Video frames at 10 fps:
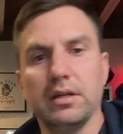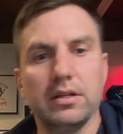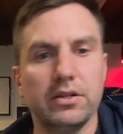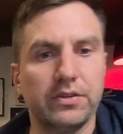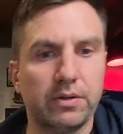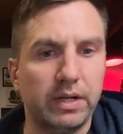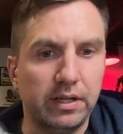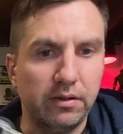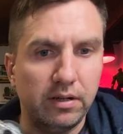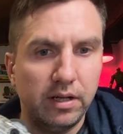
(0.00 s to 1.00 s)
Just a quick
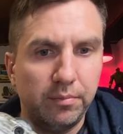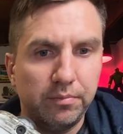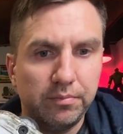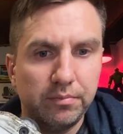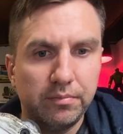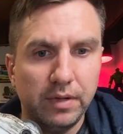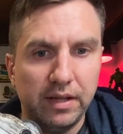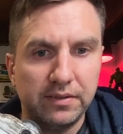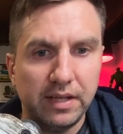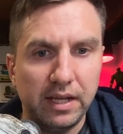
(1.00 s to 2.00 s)
note, I'm
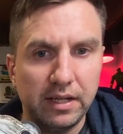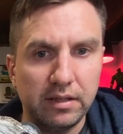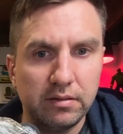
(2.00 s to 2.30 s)
not skating